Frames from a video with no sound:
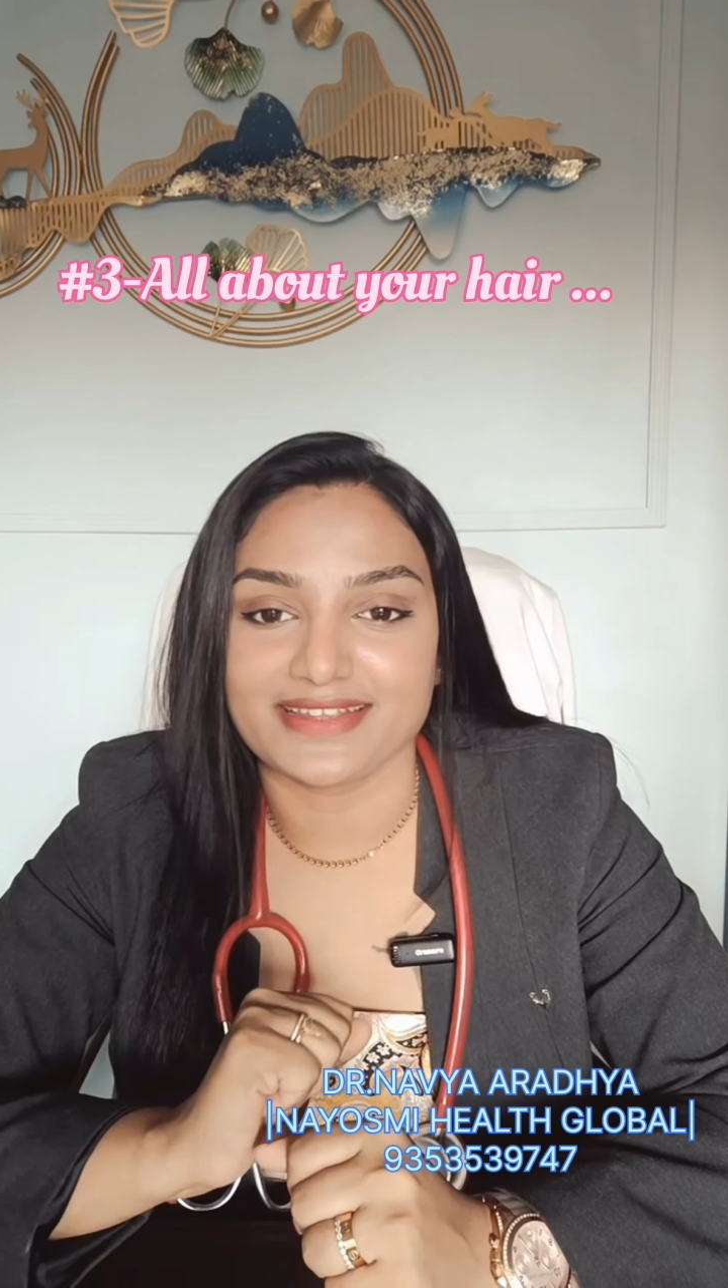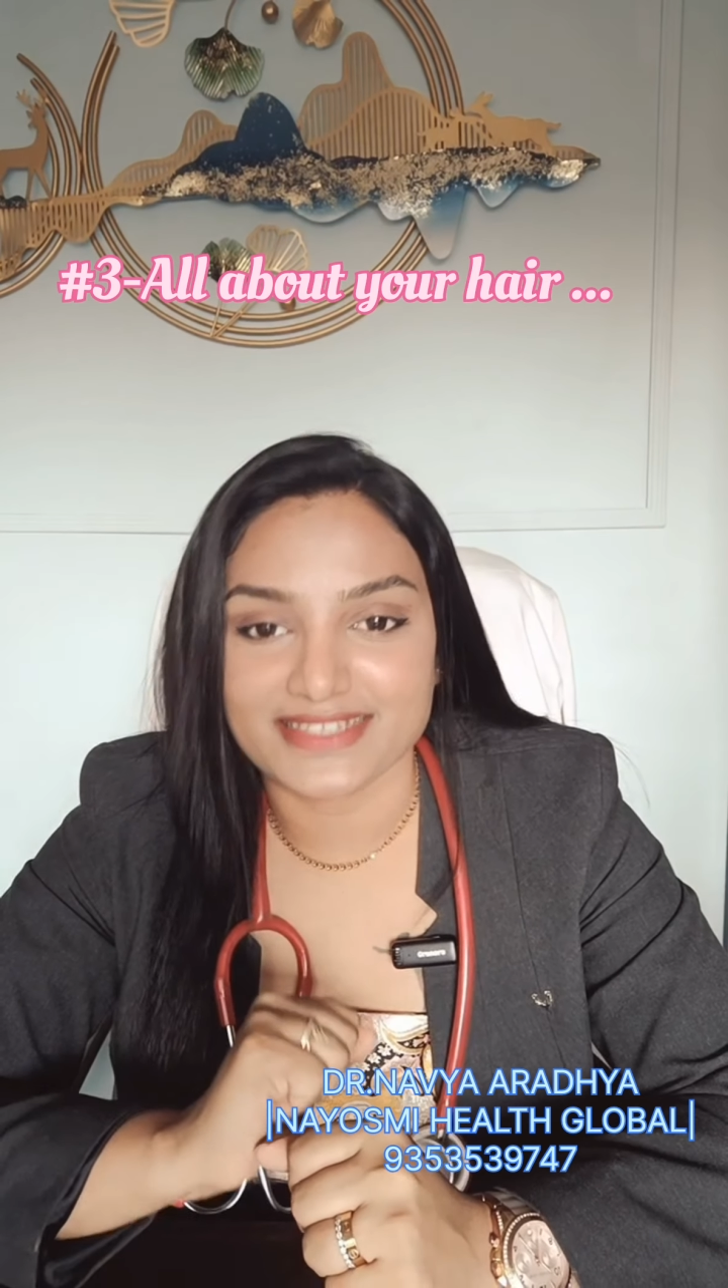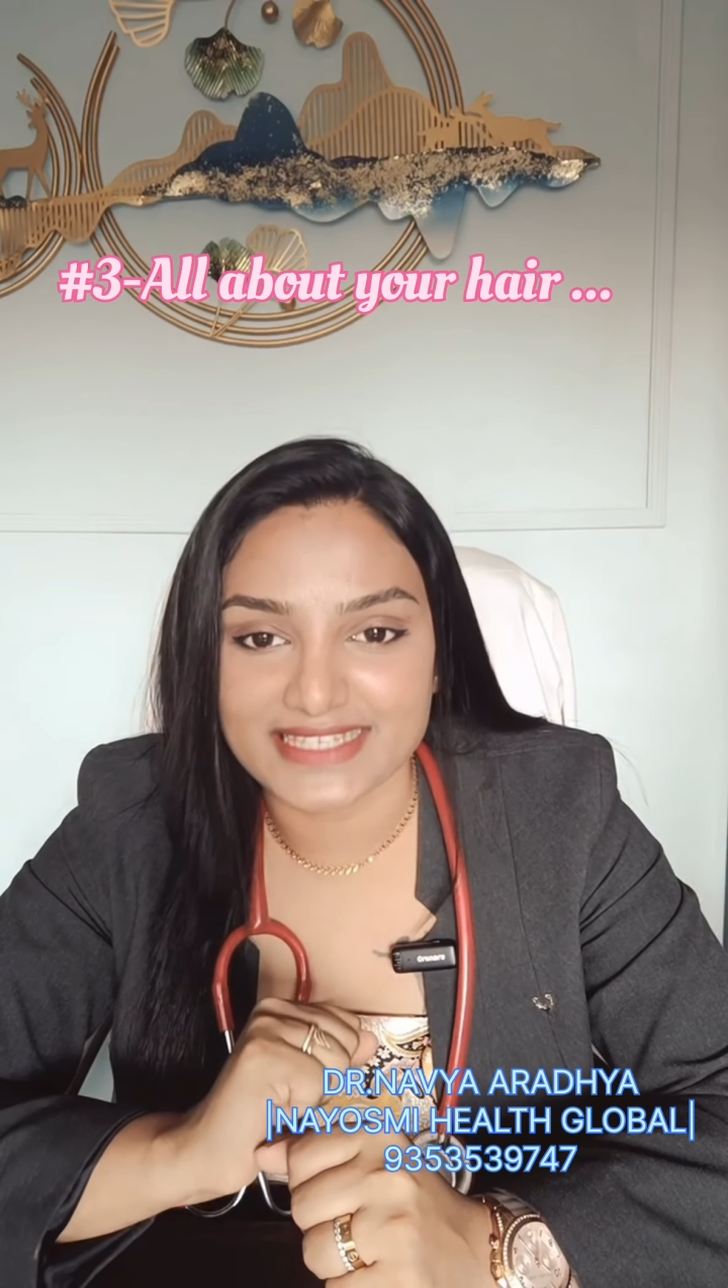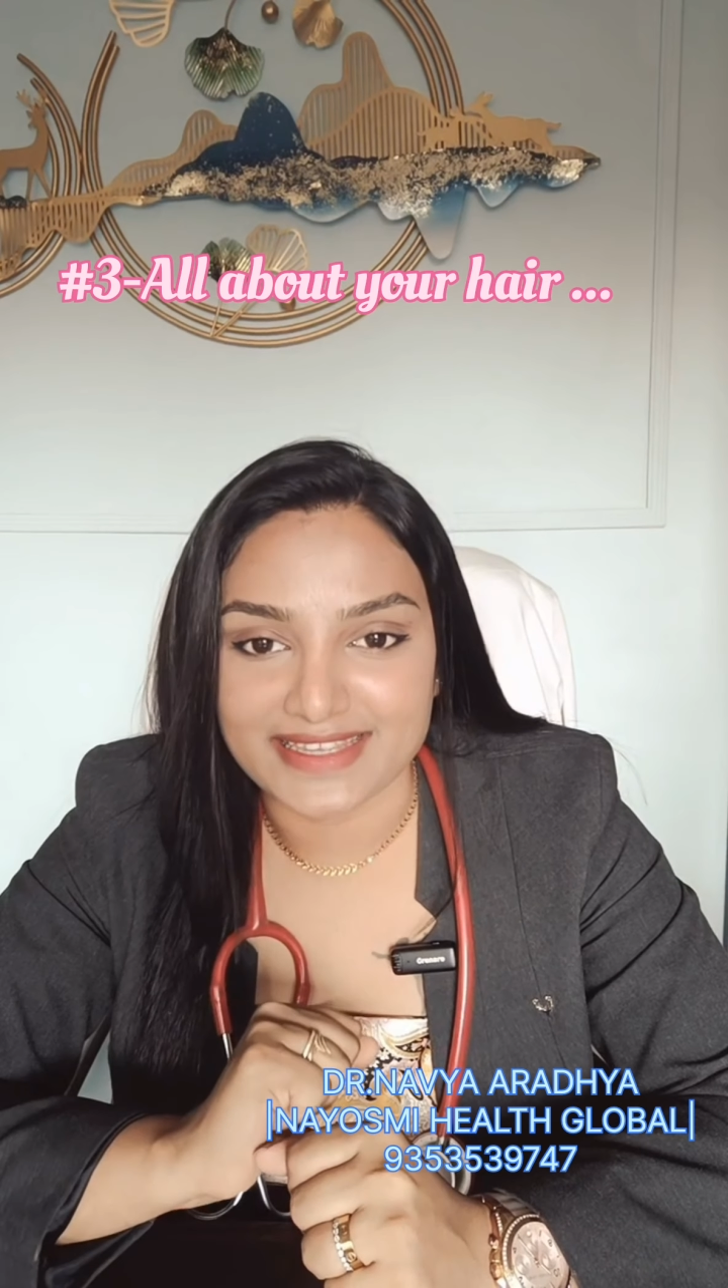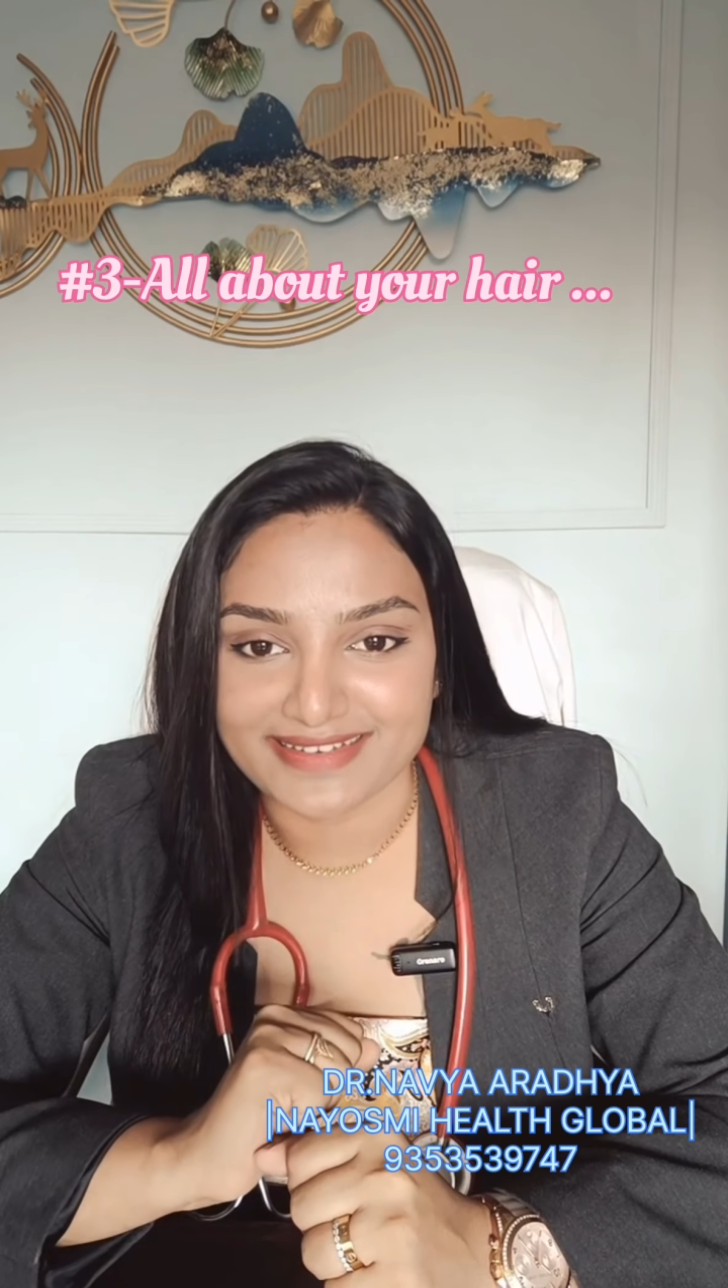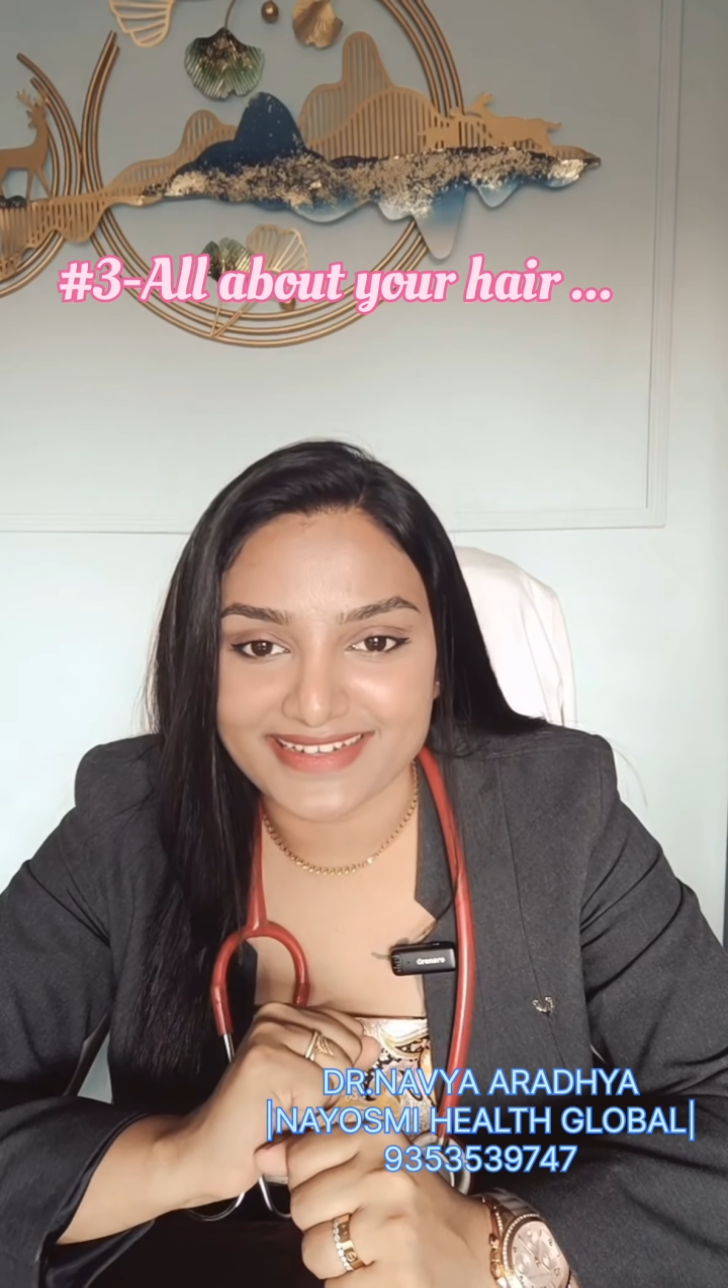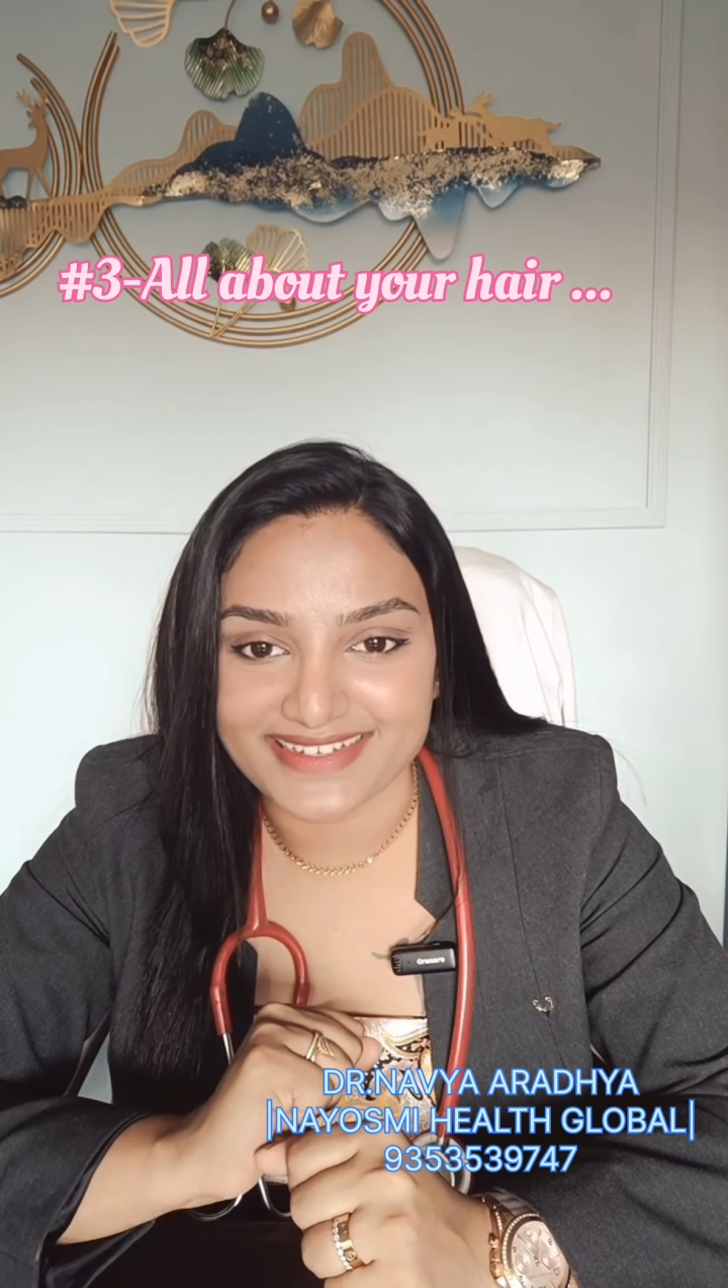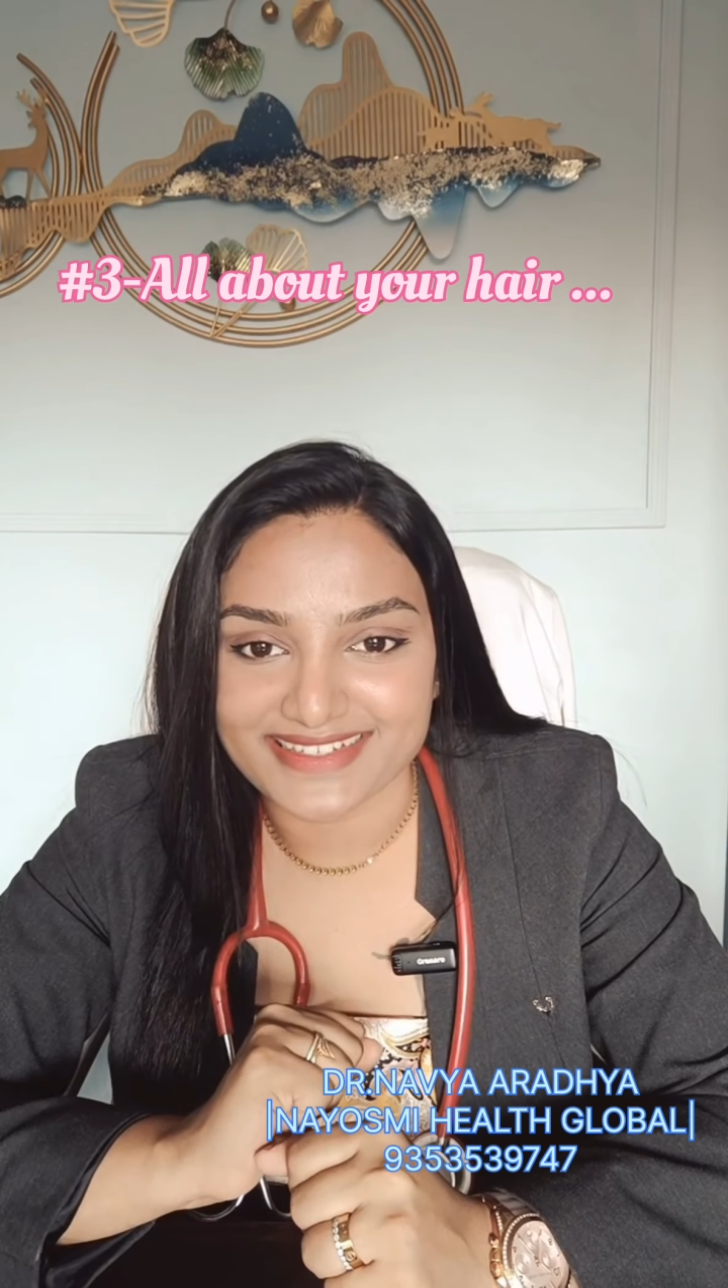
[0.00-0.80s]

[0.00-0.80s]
series.